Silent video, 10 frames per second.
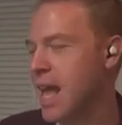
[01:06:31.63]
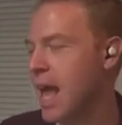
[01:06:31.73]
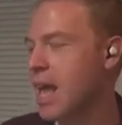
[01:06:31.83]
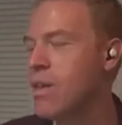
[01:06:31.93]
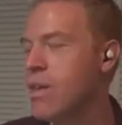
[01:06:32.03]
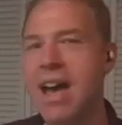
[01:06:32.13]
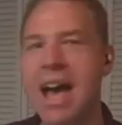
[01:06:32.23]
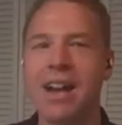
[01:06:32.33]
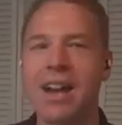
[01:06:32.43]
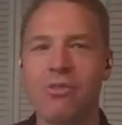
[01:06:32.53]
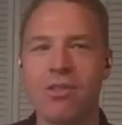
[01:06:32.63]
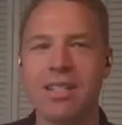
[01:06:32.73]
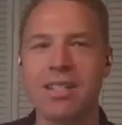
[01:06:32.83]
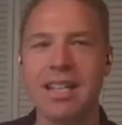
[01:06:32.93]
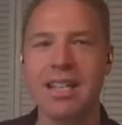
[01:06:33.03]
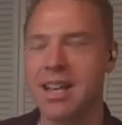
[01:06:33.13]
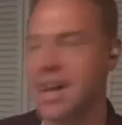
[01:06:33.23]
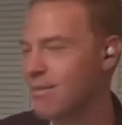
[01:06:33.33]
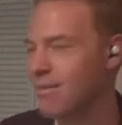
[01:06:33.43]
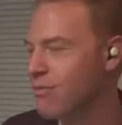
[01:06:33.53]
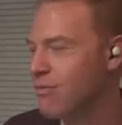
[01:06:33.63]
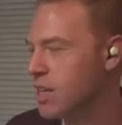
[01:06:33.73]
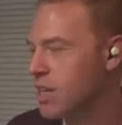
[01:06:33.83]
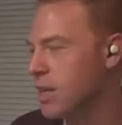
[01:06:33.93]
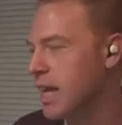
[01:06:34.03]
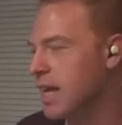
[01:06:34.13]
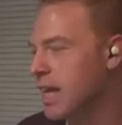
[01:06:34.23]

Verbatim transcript: And with that, of course, it is time for Q&A.